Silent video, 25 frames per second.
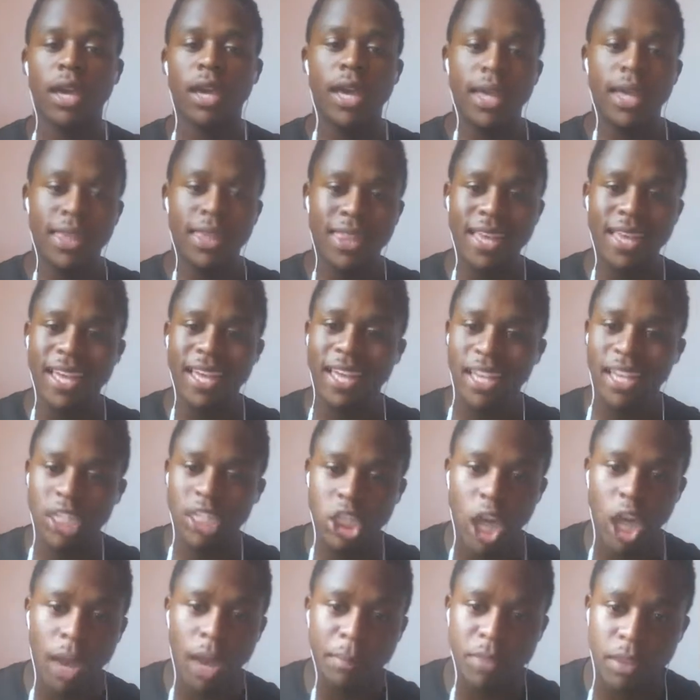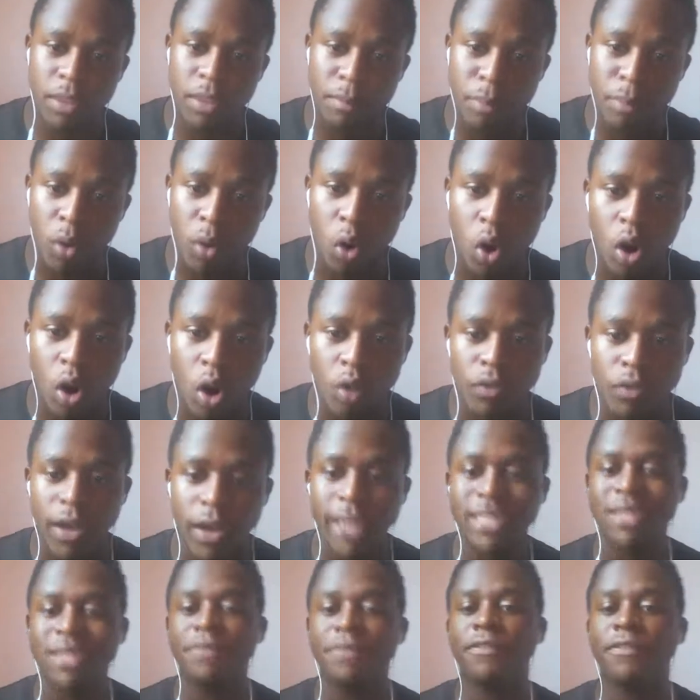They chopped the ball off. I
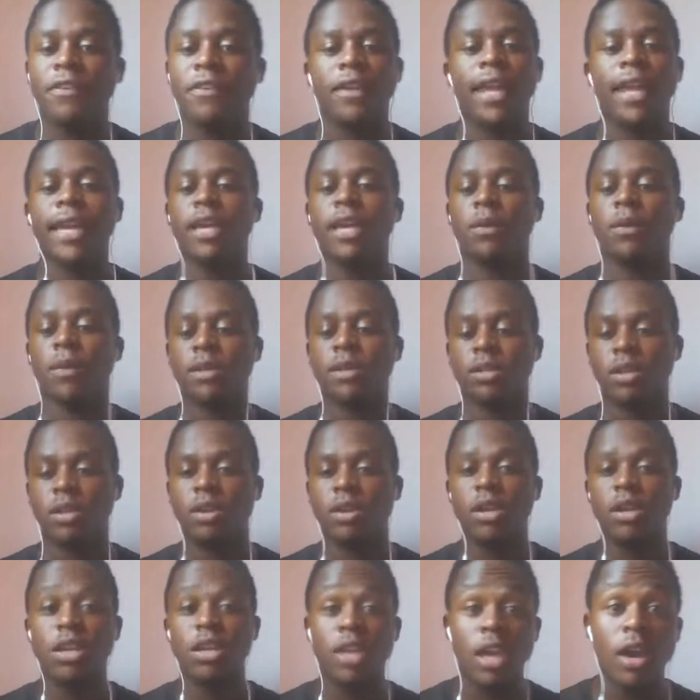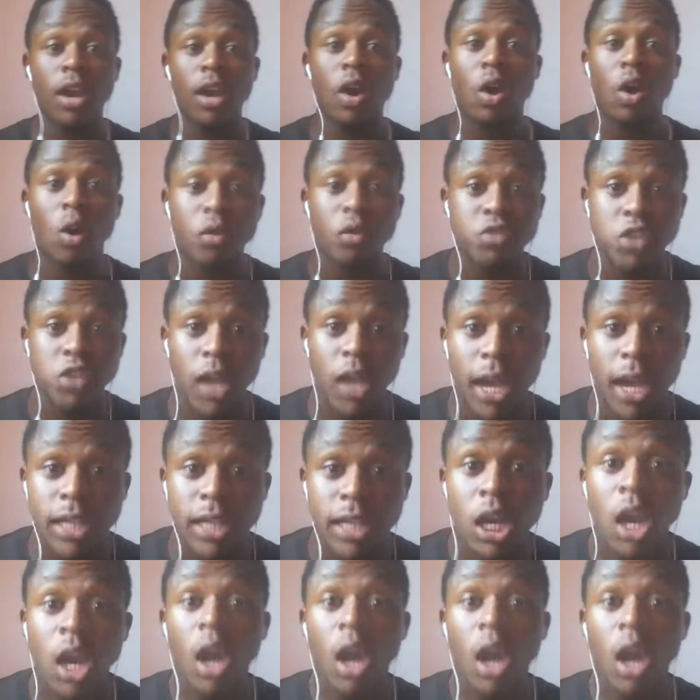didn't feel like it was a year offside.